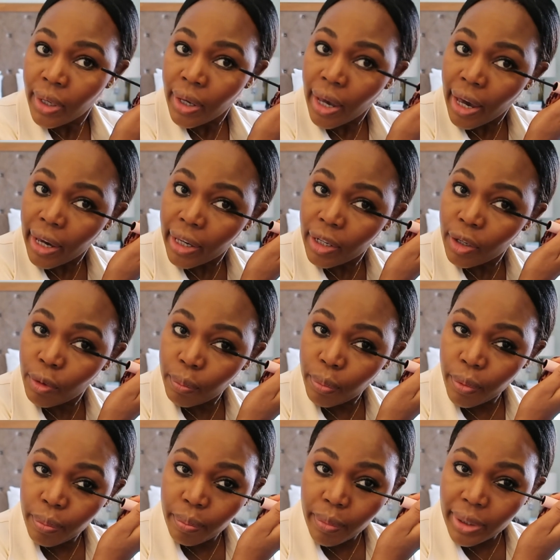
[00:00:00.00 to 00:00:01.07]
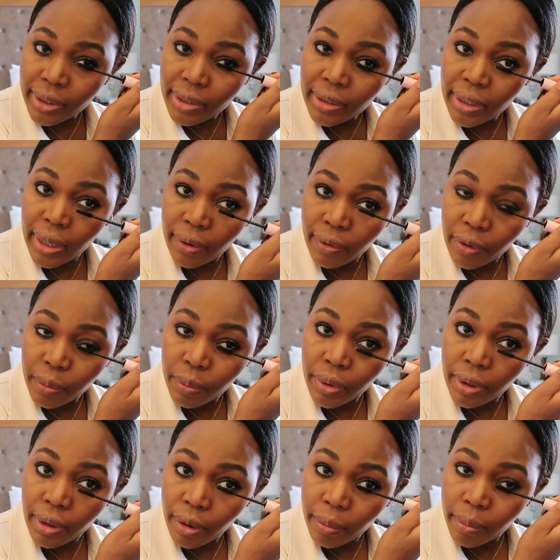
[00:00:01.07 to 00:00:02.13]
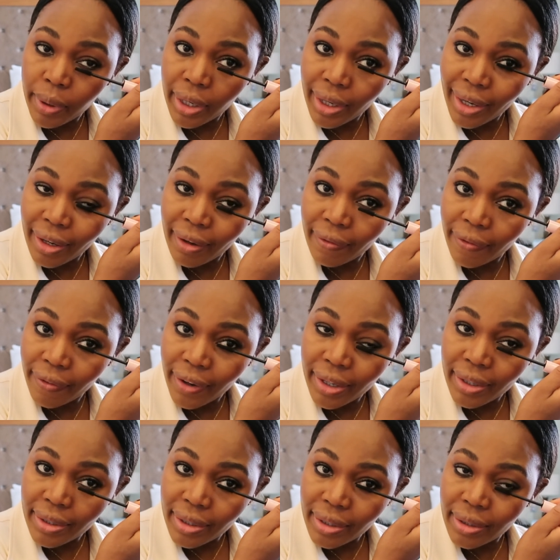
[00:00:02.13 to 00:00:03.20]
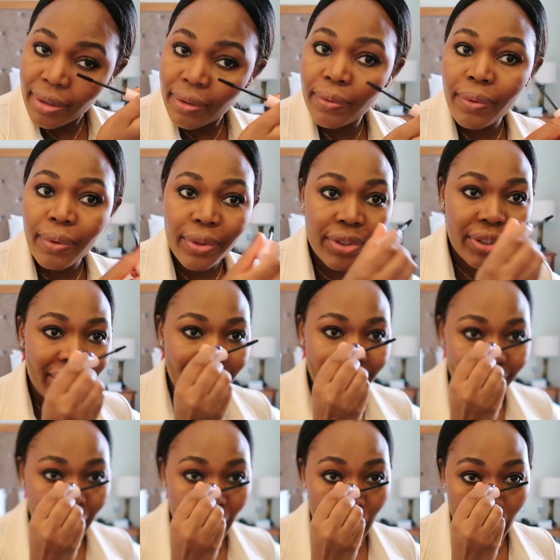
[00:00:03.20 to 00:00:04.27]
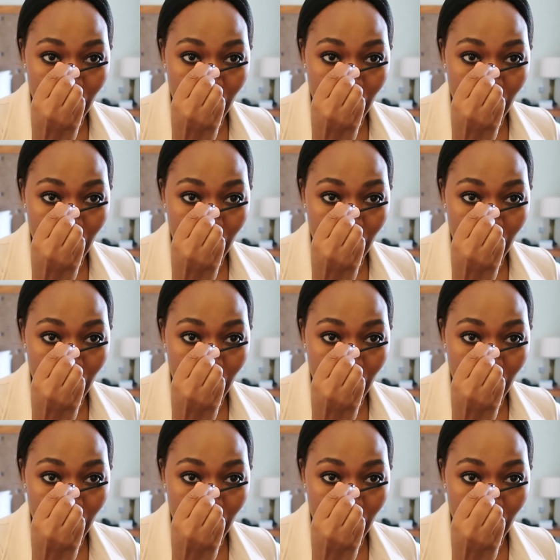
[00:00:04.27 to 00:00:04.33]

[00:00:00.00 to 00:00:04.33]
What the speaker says: I cannot put mascara without making faces, unfortunately.